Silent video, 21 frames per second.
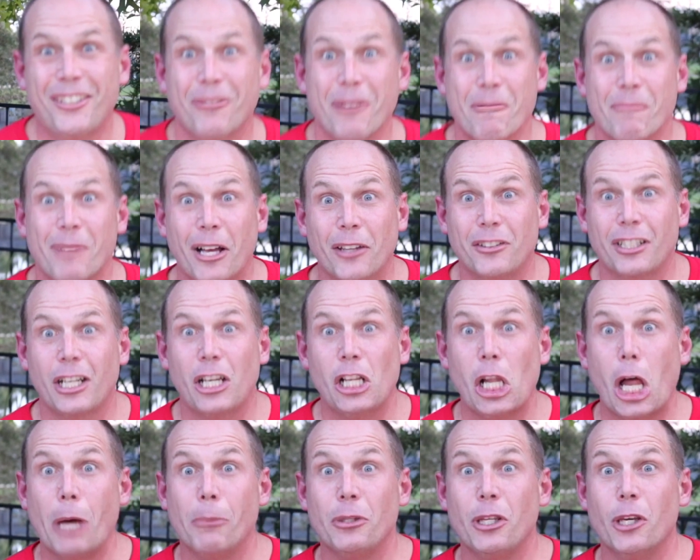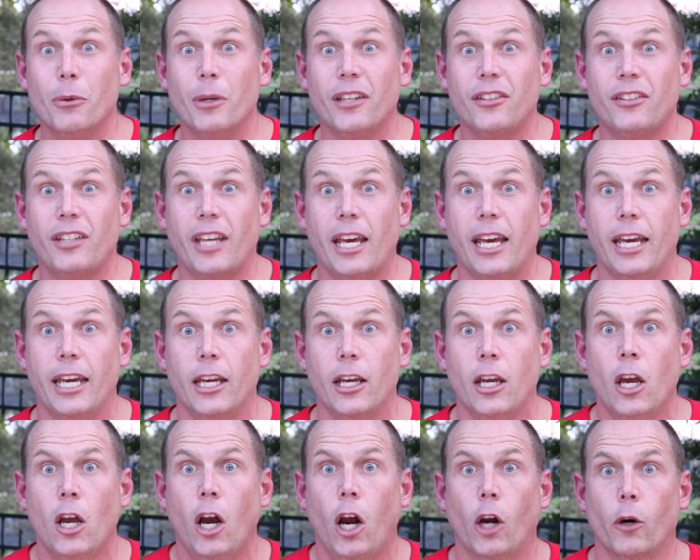Swim Lesson Club USA.
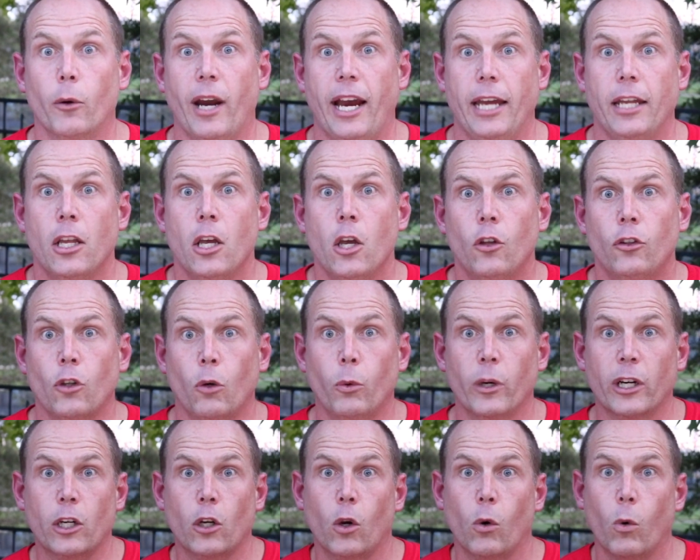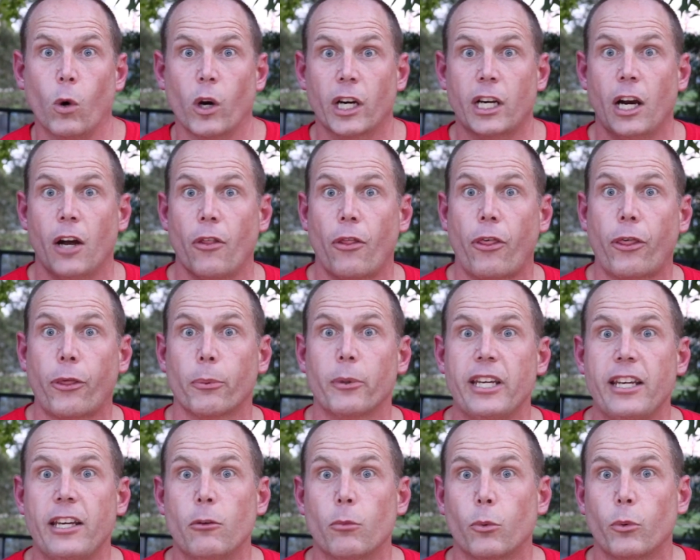All right, so we're gonna work on
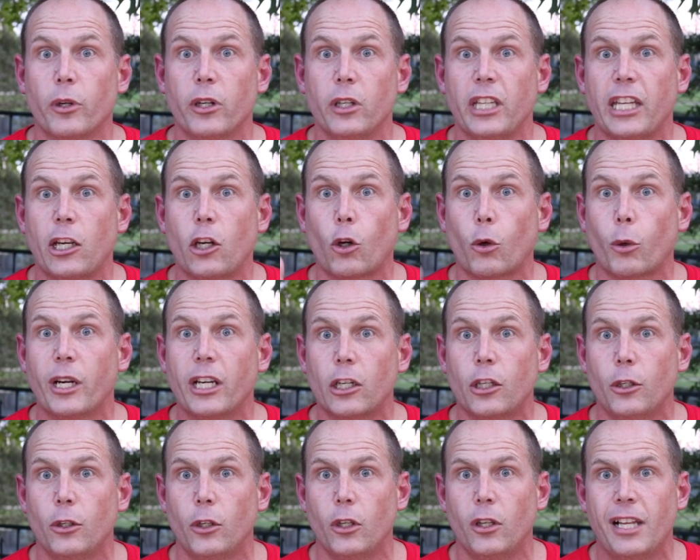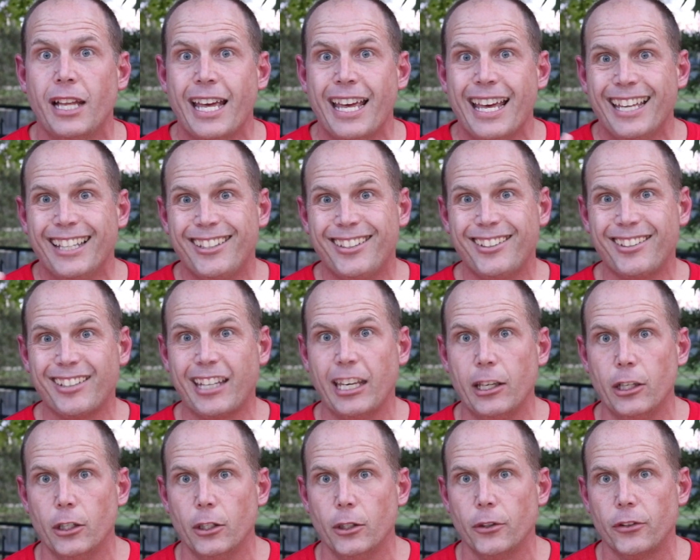3 really critical
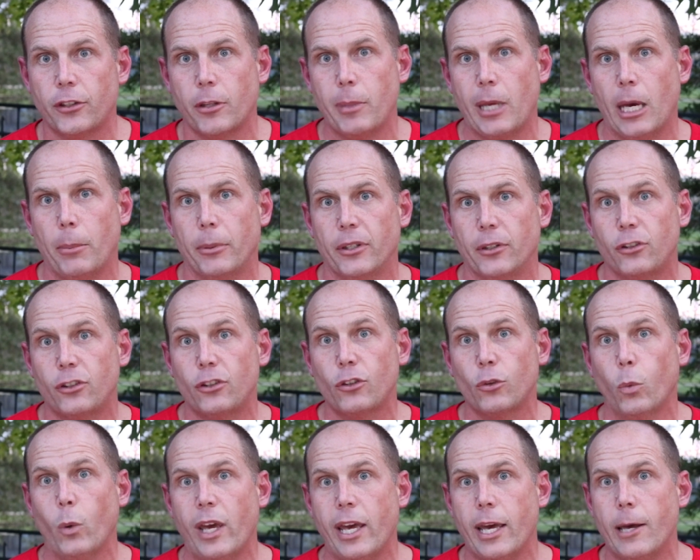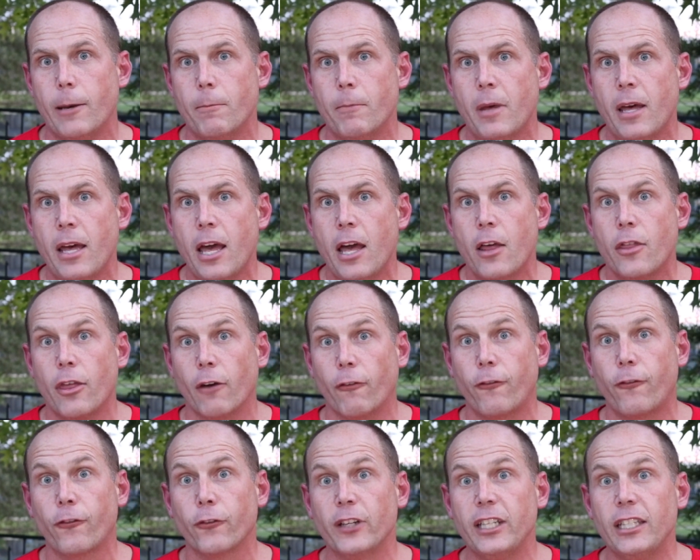skills to be able to swim the
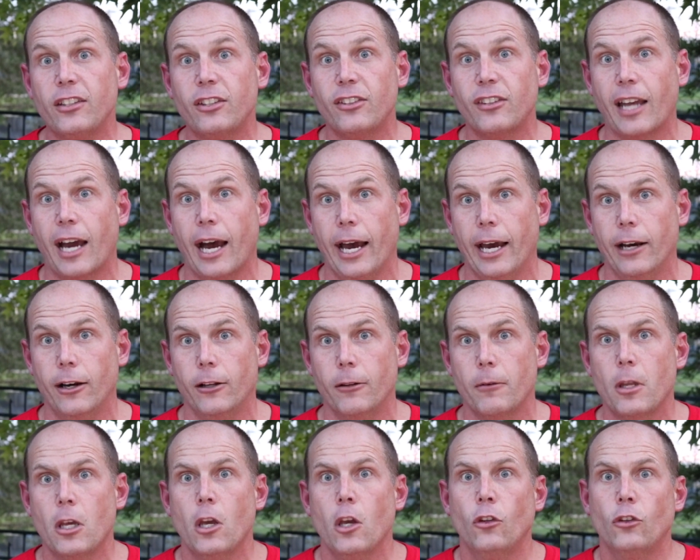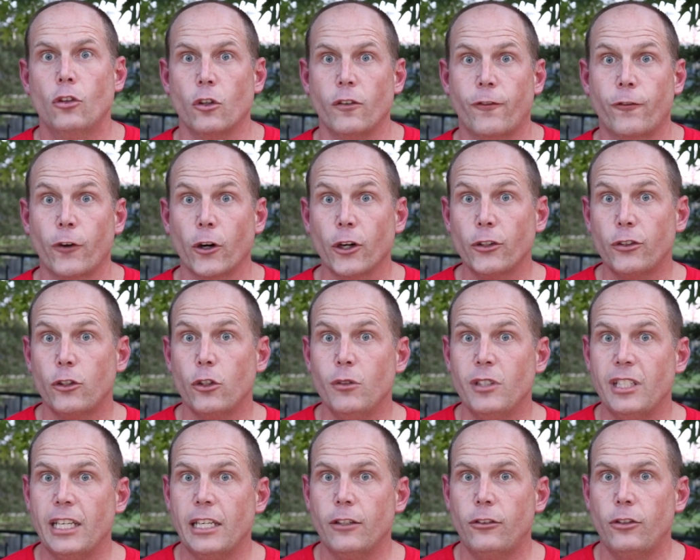freestyle. So first you
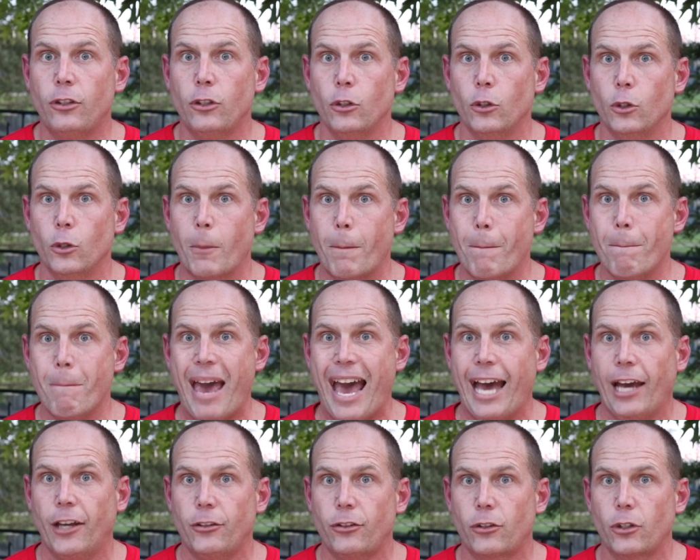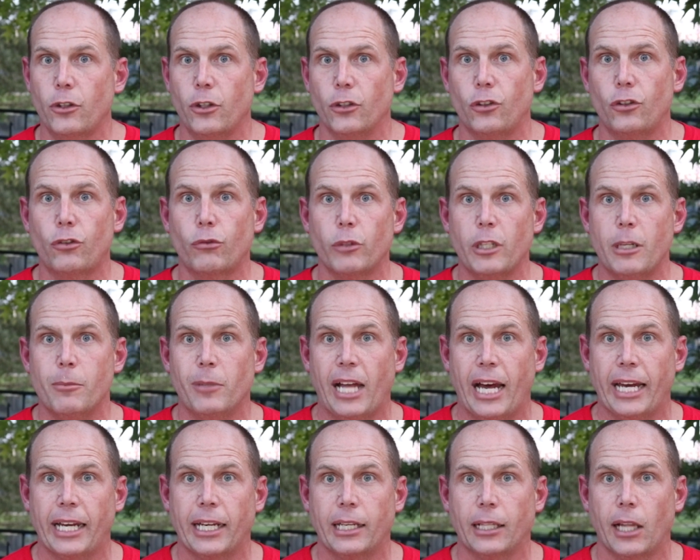need to master the
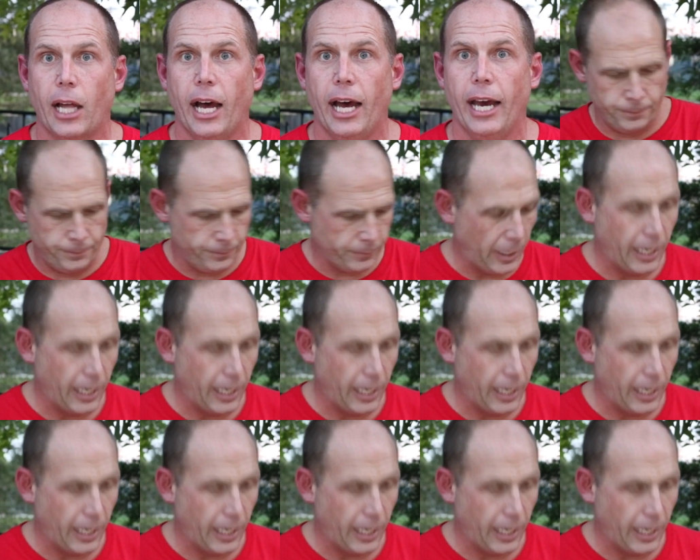streamline glide.